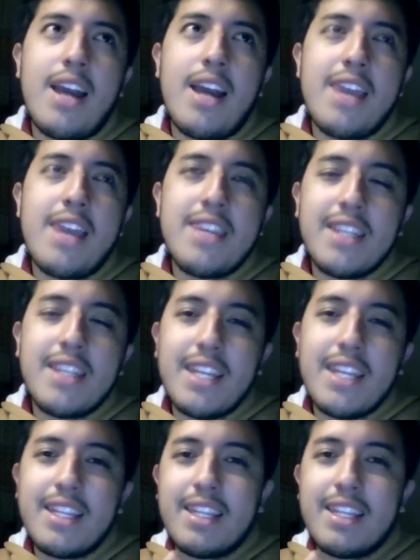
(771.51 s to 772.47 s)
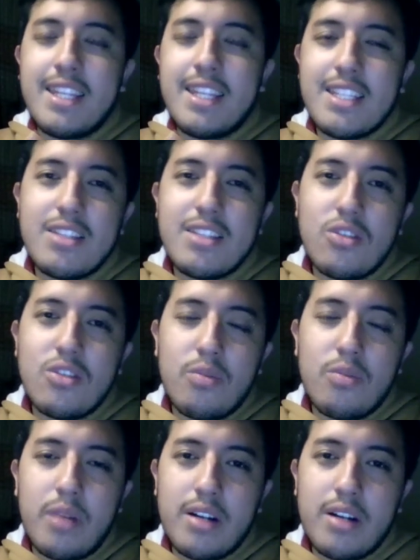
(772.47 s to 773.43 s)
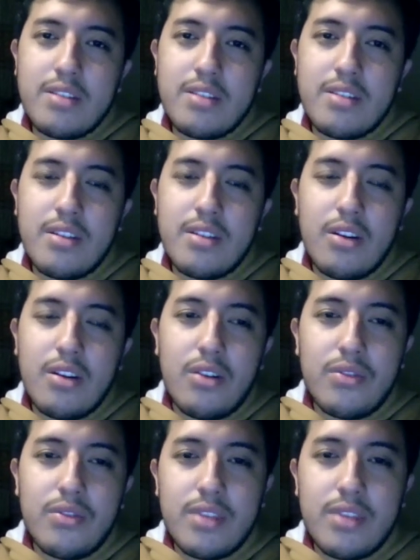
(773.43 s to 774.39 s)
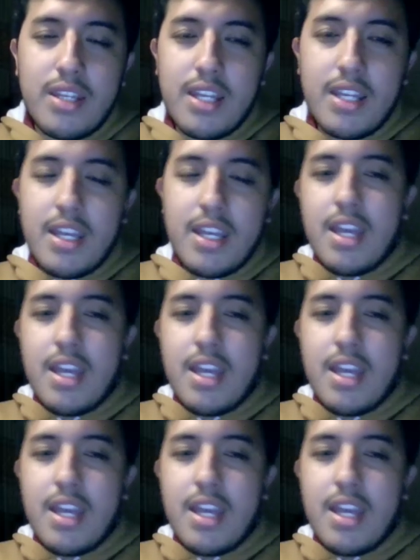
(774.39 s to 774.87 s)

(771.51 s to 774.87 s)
I think that these two parts of the